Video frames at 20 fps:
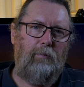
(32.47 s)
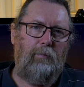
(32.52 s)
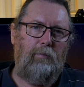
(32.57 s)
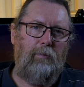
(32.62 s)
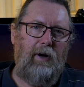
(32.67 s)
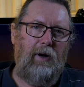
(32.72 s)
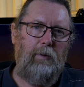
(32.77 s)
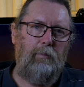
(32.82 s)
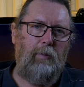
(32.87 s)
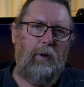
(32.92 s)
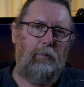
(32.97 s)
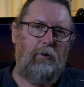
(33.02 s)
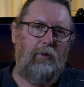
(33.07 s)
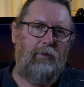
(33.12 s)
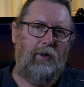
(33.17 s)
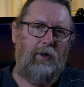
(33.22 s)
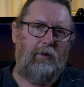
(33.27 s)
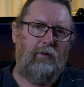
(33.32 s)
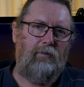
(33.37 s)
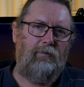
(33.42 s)
Many people
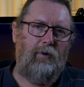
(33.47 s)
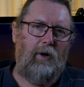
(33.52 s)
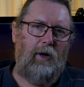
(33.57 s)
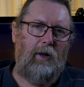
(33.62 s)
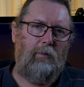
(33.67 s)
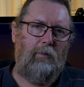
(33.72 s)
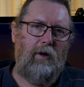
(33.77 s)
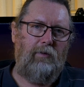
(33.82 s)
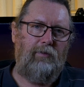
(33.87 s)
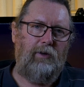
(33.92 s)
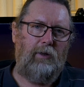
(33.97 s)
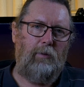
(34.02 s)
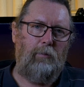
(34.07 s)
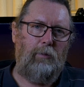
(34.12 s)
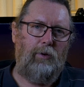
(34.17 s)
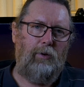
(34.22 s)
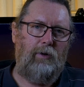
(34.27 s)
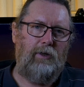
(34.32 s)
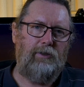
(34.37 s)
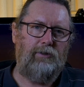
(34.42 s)
think that photographing the
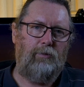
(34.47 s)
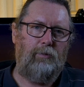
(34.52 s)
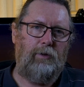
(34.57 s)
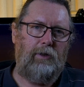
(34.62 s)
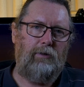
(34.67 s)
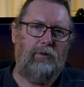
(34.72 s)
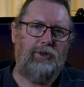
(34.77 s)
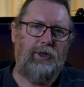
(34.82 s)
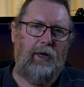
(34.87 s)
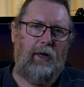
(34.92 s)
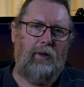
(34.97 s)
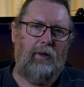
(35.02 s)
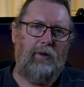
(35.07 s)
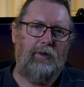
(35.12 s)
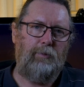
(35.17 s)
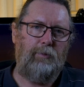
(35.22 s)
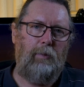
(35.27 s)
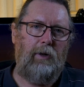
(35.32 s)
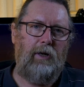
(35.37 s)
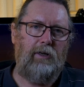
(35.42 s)
moon is a real
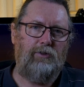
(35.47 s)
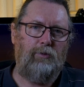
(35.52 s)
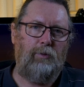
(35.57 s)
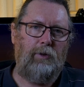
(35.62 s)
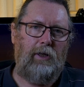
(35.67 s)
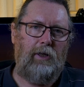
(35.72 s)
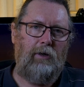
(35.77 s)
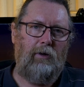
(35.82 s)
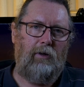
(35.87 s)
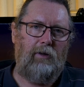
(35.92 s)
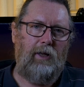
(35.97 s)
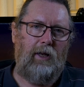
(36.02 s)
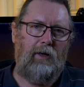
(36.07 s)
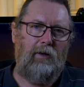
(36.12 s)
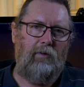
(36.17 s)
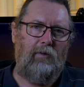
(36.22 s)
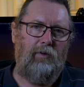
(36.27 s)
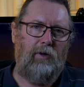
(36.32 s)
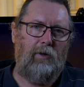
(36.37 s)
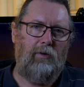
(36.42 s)
challenge, but it's really not that
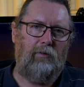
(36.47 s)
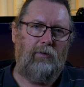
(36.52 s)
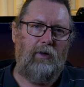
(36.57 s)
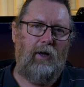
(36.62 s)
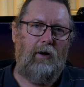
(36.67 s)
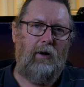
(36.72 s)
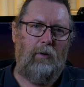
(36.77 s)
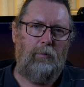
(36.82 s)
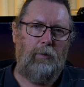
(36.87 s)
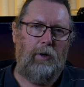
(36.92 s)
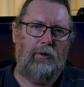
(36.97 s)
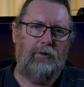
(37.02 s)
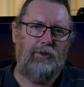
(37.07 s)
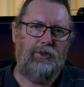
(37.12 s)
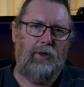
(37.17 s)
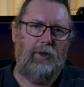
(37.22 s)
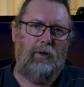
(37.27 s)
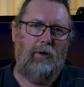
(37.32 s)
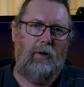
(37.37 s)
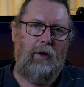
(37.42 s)
difficult, and I'm going to
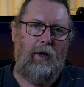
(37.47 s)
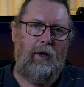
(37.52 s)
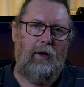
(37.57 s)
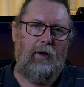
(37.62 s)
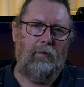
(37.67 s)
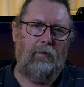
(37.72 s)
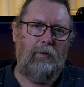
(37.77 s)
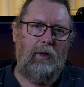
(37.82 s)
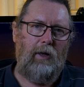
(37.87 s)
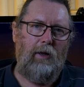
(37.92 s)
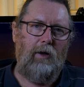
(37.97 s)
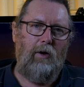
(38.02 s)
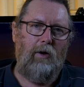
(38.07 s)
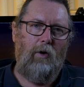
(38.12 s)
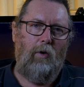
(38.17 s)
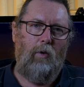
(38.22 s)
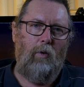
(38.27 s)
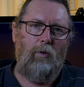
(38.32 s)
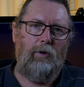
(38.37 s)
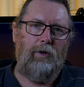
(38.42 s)
show you how.
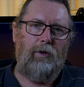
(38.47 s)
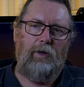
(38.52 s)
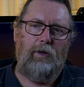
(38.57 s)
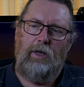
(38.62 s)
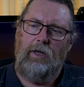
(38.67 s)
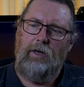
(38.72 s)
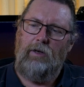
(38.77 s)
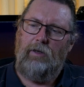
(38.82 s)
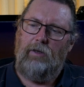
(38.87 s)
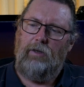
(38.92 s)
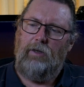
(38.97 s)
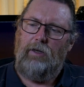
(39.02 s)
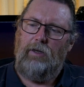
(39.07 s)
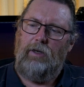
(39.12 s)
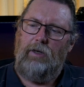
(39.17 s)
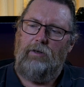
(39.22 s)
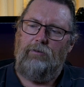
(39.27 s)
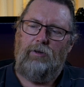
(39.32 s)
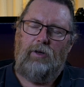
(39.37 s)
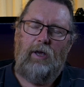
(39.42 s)
All you need
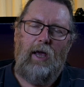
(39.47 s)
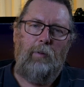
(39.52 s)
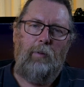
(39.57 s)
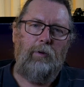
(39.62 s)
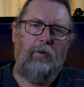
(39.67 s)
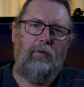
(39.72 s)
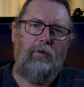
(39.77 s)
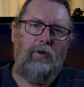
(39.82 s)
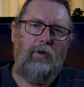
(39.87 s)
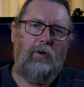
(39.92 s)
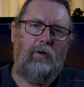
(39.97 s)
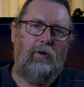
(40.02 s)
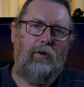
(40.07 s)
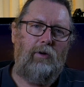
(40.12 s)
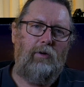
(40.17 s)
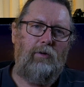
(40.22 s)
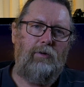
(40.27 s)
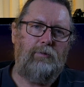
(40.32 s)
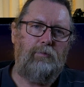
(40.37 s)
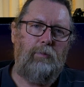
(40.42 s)
is a camera that you can
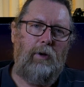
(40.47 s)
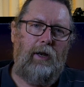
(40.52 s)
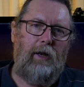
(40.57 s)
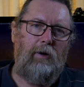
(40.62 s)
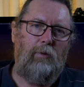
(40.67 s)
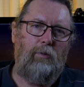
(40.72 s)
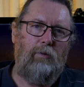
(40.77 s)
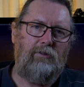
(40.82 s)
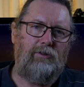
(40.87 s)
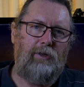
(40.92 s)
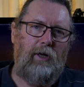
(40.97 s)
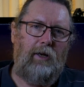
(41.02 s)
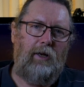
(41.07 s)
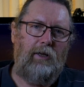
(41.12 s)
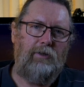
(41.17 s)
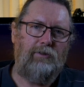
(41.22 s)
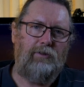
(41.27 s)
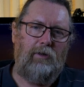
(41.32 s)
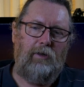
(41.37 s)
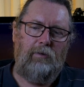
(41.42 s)
use manual
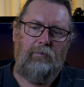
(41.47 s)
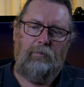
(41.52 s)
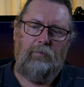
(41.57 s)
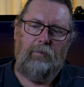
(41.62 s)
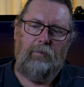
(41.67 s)
settings on,